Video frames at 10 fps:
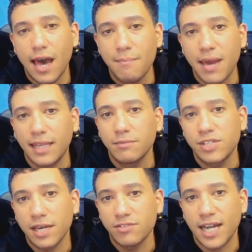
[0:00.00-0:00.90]
and make
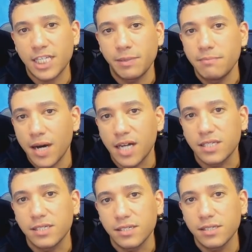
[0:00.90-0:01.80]
themselves out to be
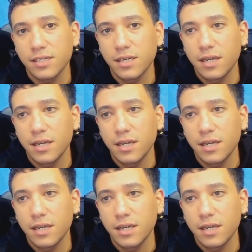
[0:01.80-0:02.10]
martyrs.